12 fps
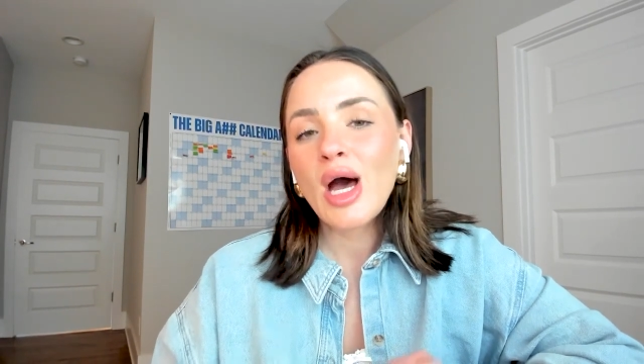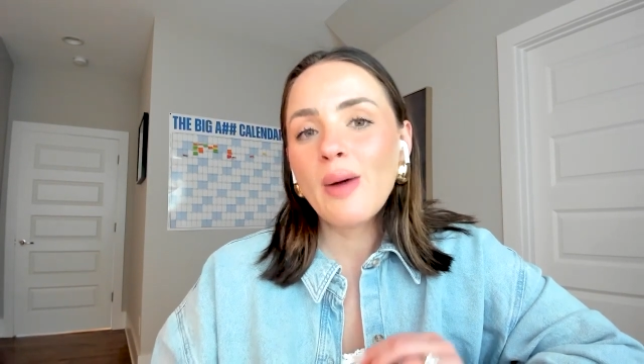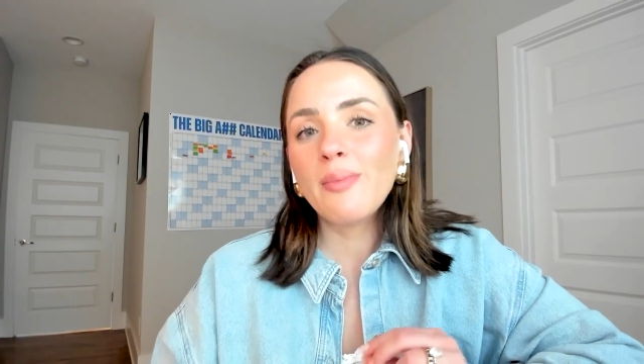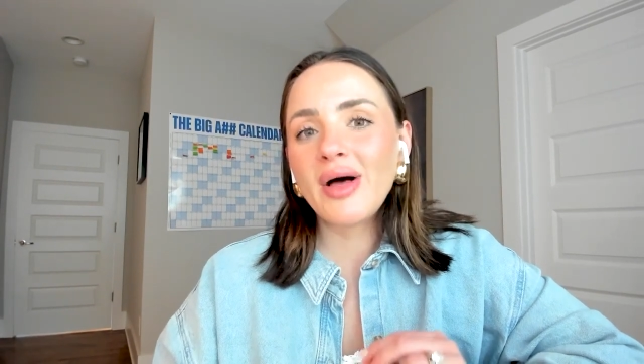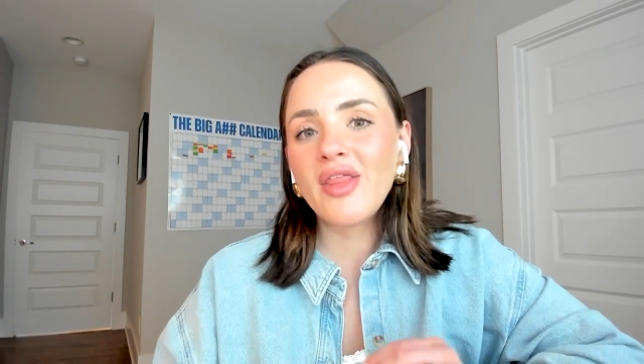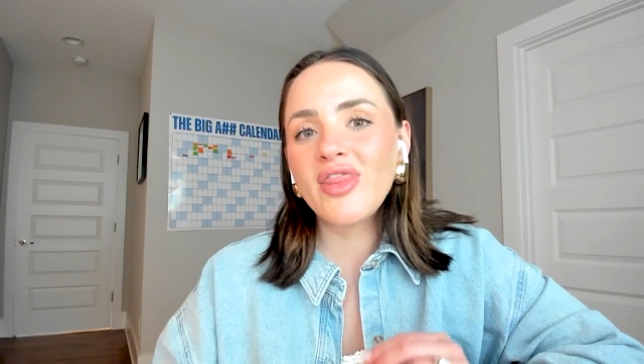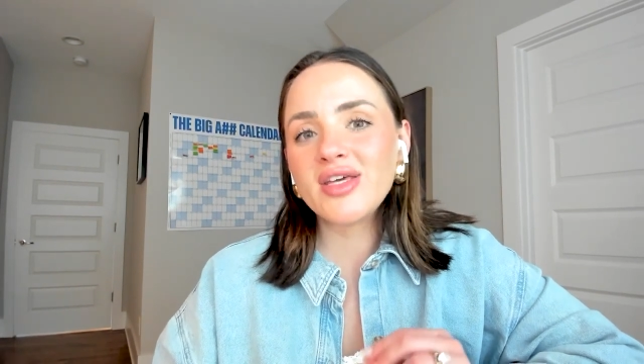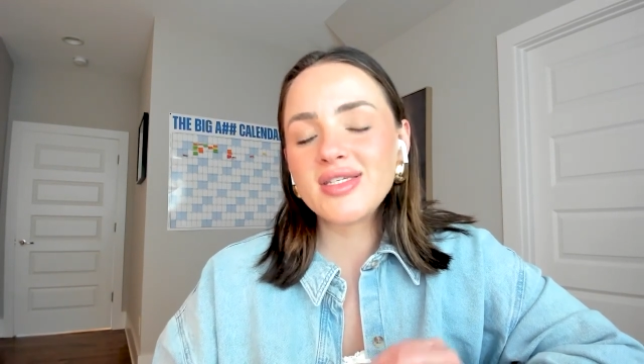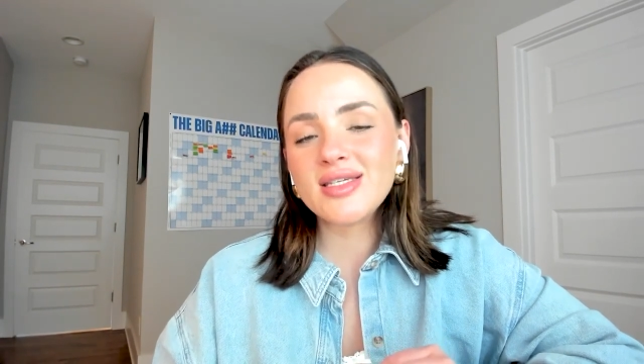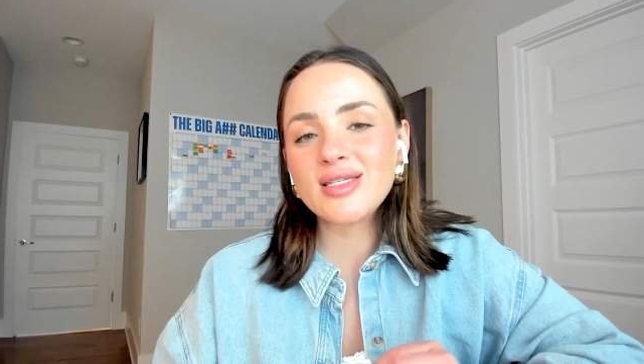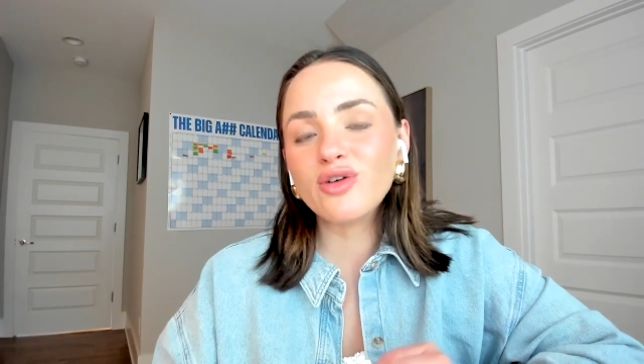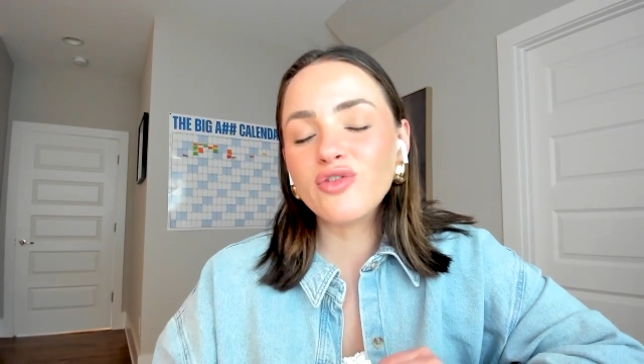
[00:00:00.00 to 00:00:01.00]
but this
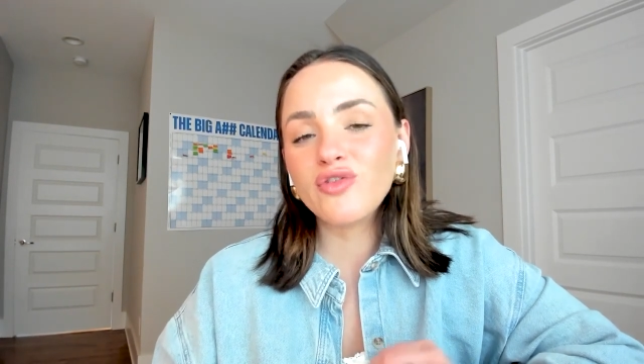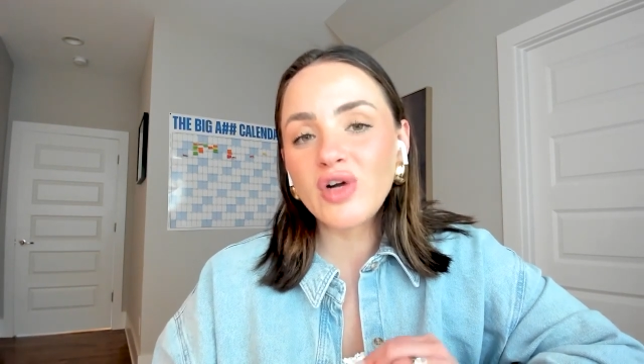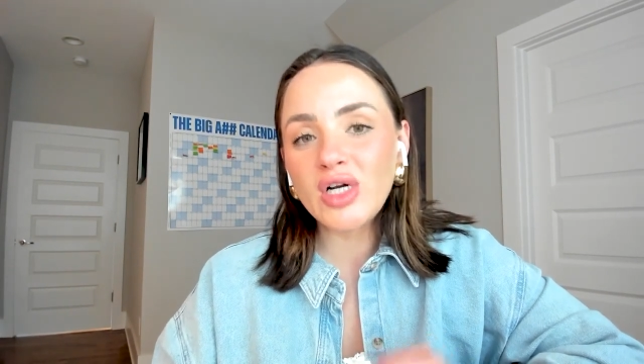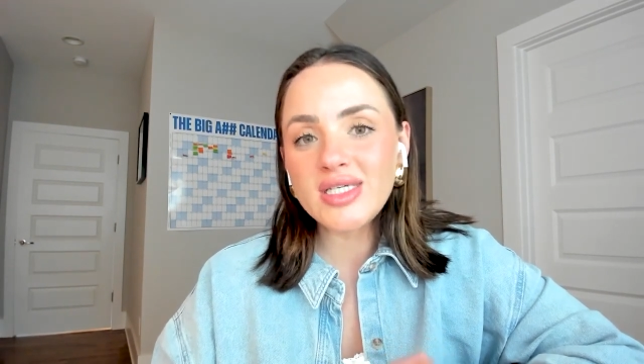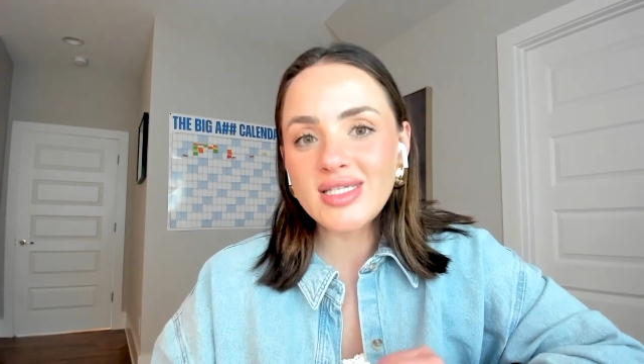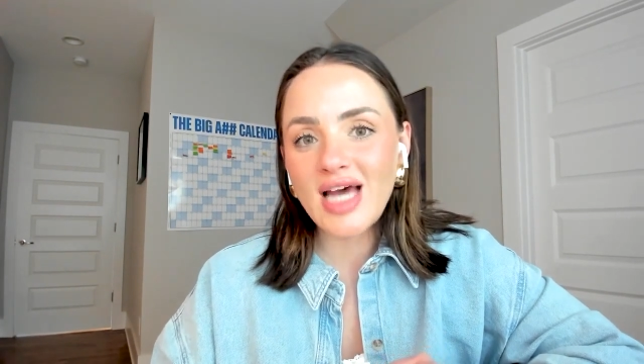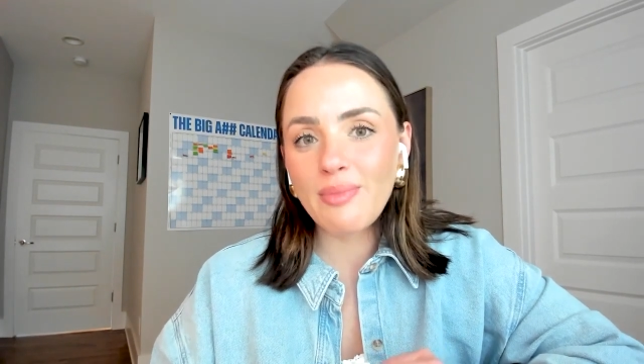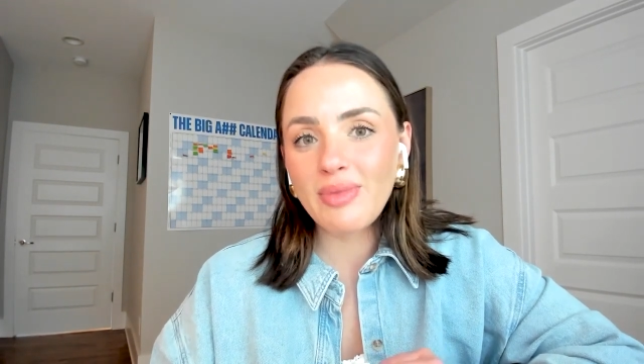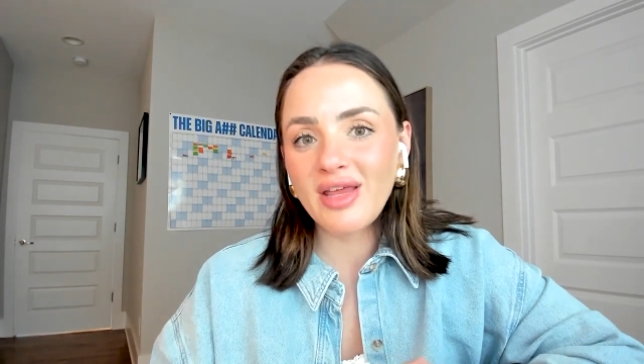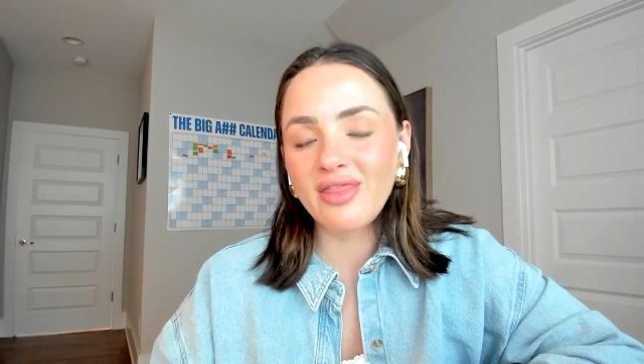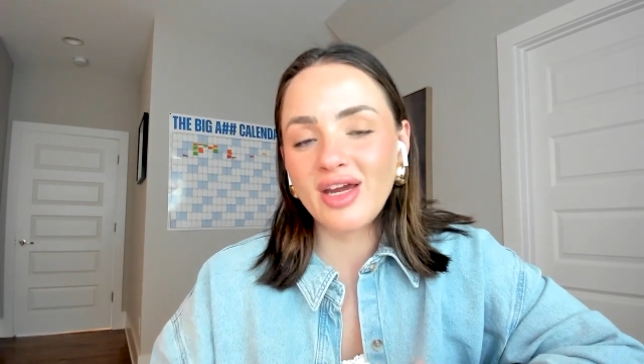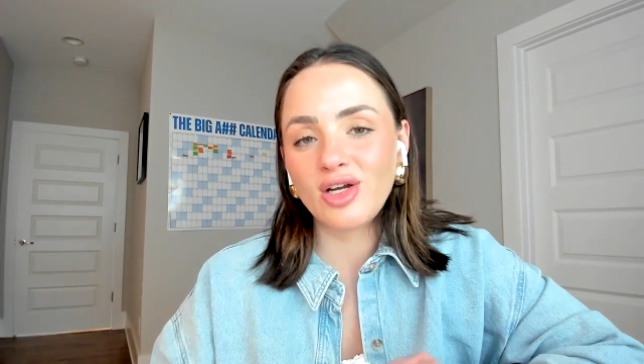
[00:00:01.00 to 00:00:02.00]
is the first step
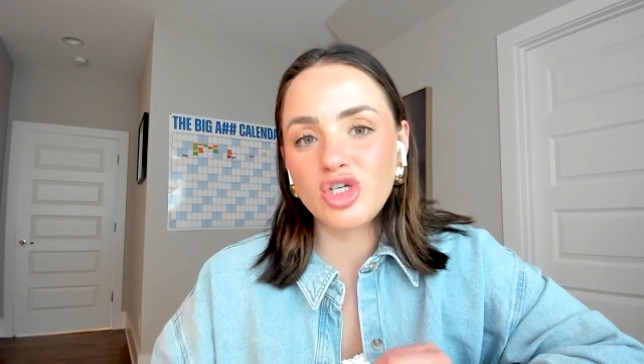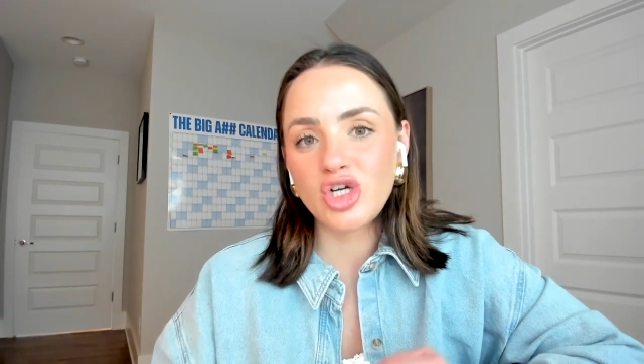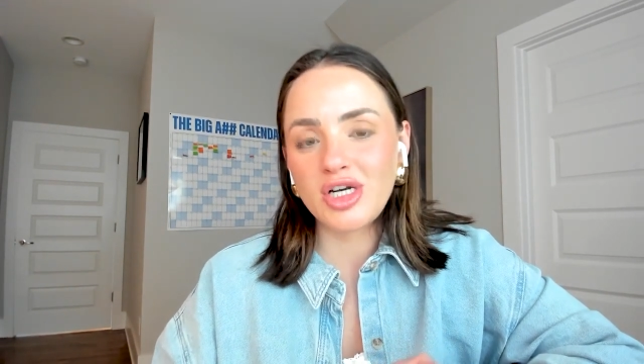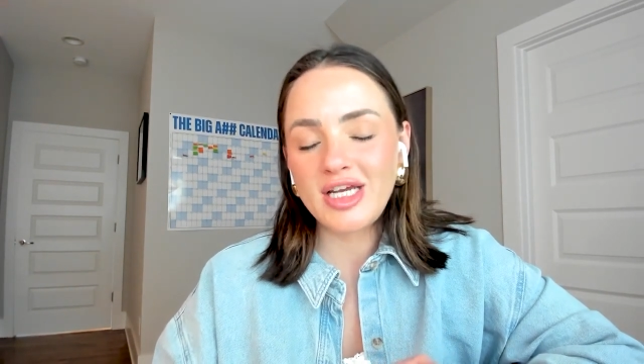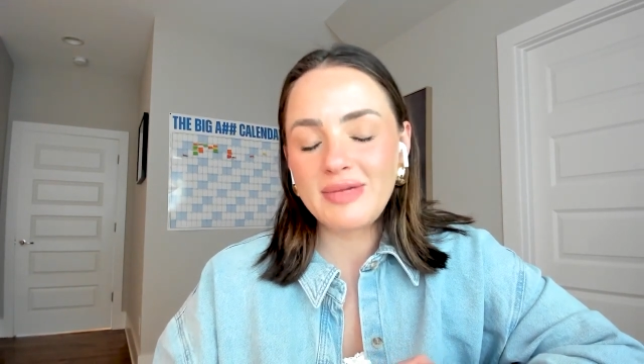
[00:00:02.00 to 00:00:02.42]
in their journey.